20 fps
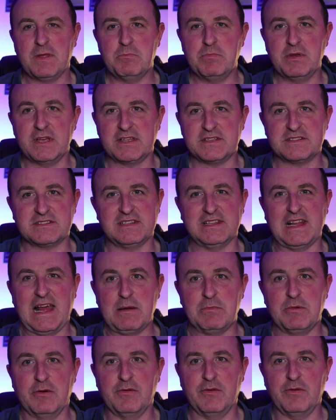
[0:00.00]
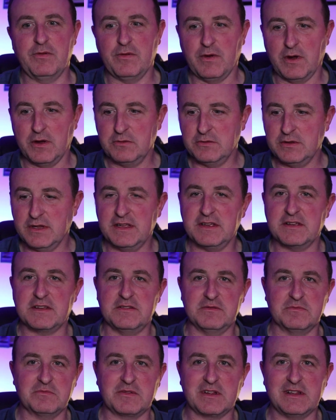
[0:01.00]
Big slab of a phone that you
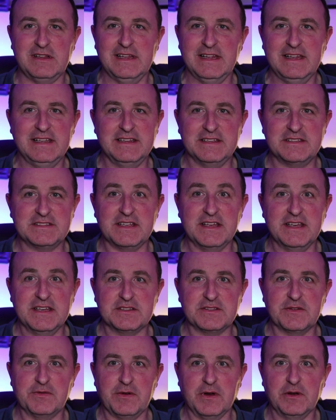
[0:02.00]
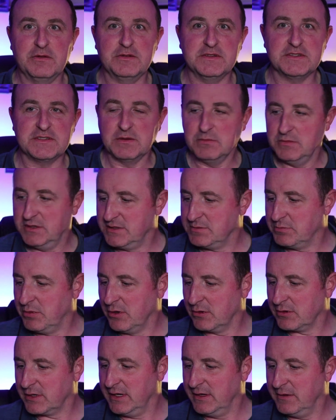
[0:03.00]
can clearly see it's a phone in somebody's
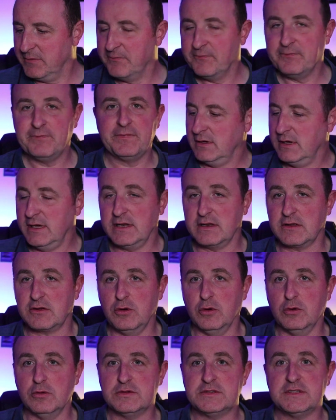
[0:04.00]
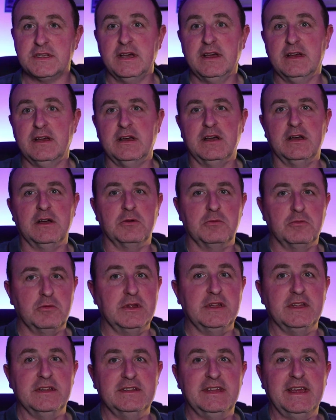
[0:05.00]
pocket. And of course,
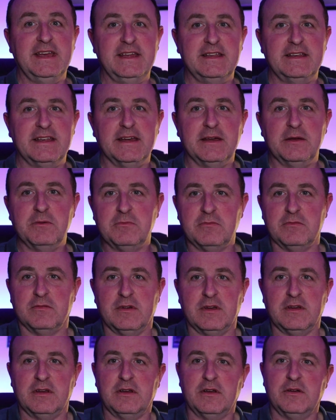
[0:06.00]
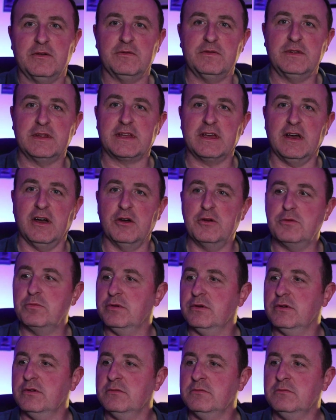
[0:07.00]
when you need it, flick it
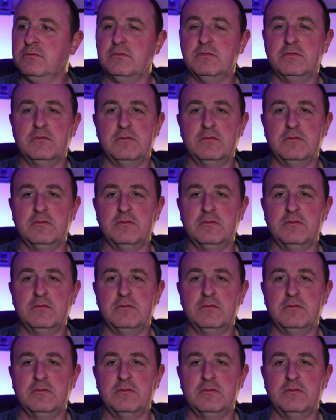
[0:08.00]
open,